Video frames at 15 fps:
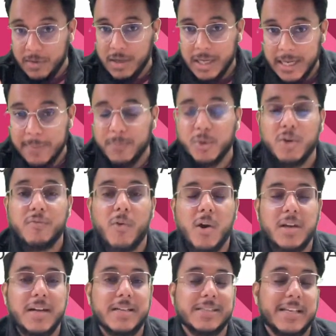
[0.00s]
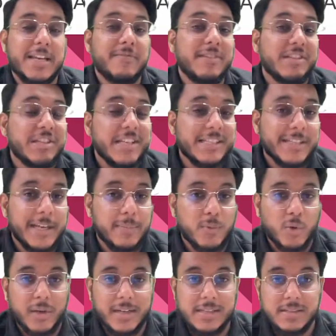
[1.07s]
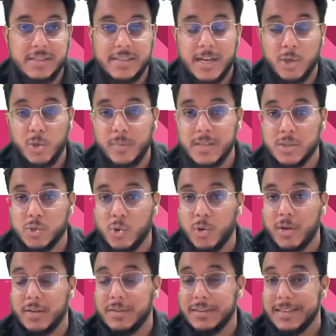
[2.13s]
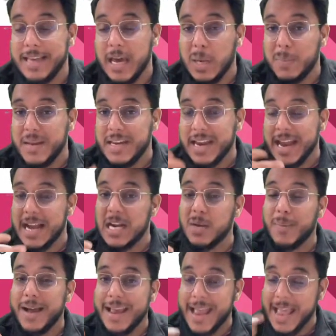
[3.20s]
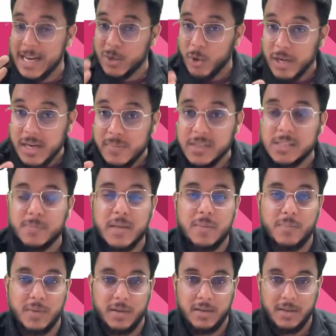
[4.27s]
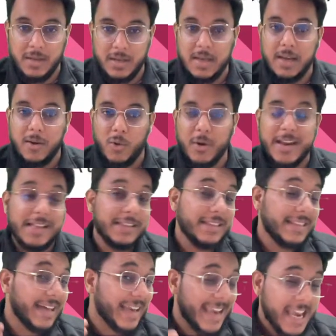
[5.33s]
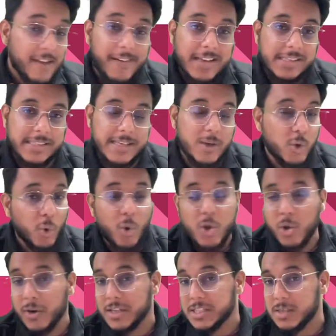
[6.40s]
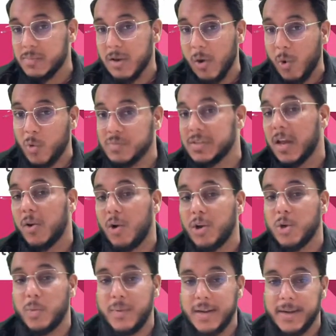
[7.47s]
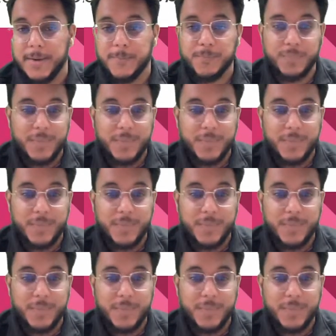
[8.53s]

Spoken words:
crypto wallets in which these cryptocurrencies are to be stored, they are being held by anonymous people. Okay, the KYC, know your customer norms, are not to be done.